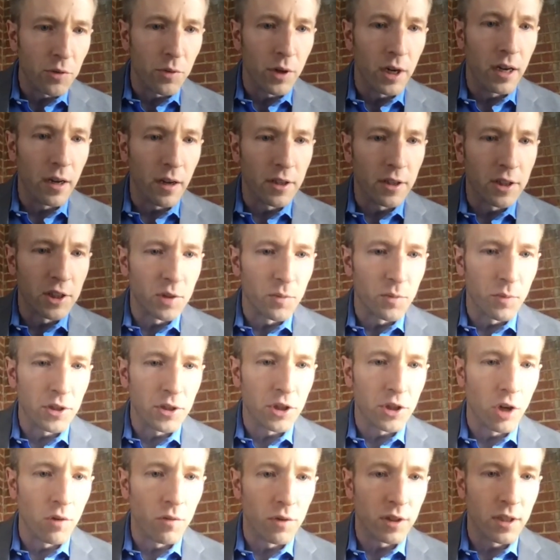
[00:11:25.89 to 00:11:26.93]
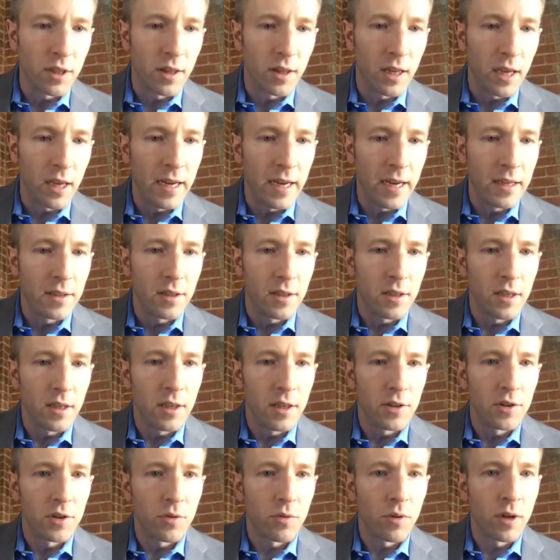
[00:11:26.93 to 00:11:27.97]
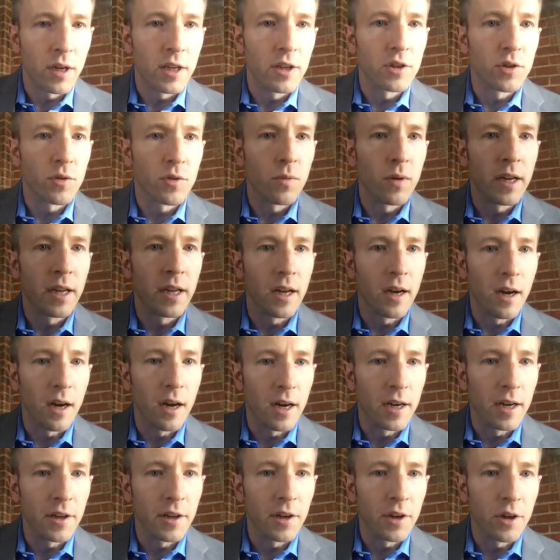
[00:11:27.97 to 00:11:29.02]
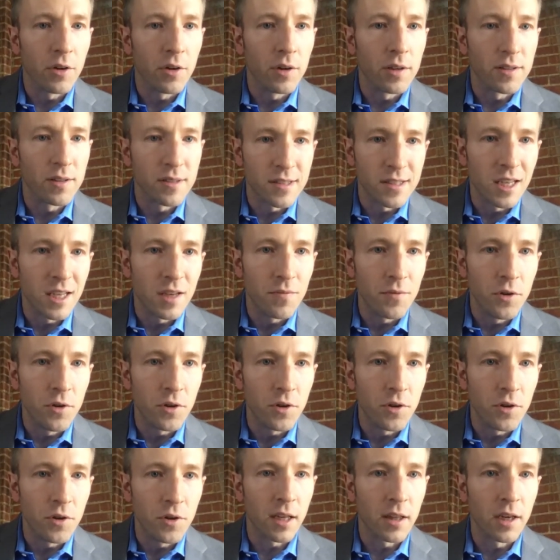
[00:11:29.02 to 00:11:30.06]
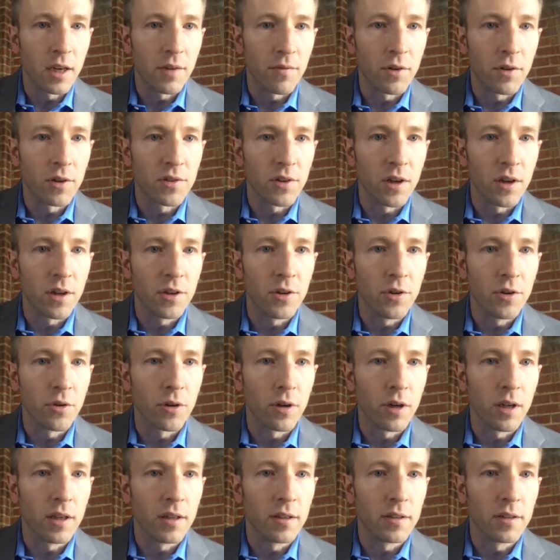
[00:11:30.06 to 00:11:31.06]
I'm going to switch over to the AT2020 audio and see if you can tell a difference on your end.